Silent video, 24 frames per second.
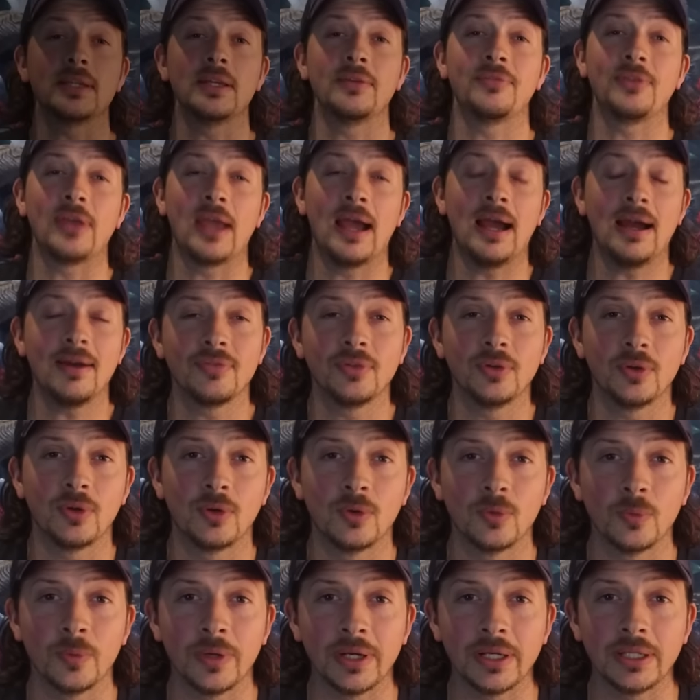if you haven't
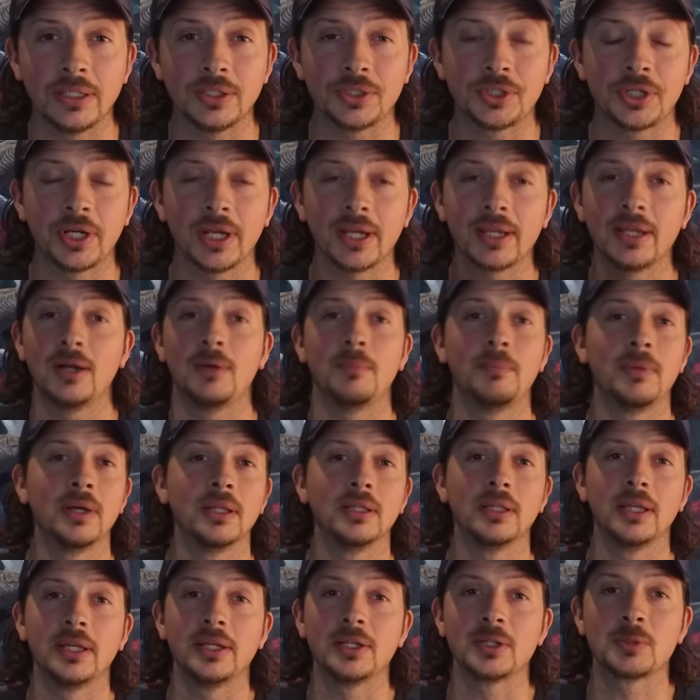already, check out my
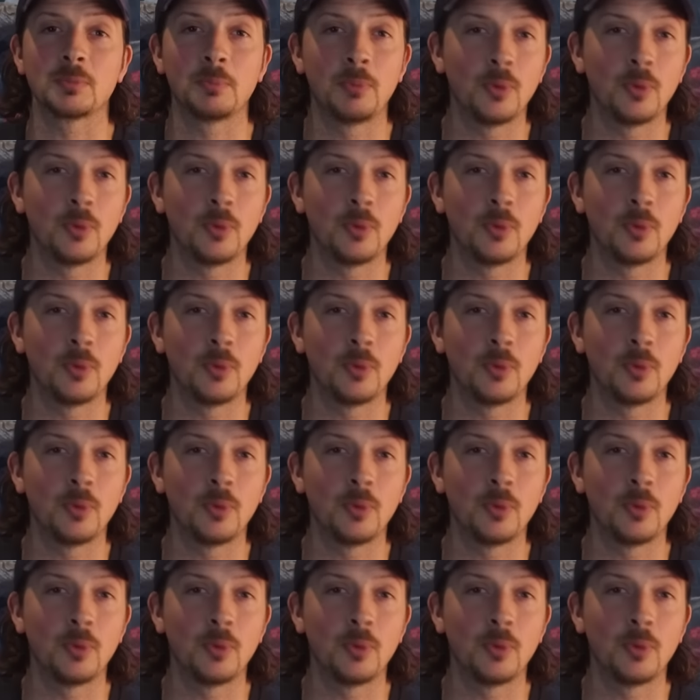latest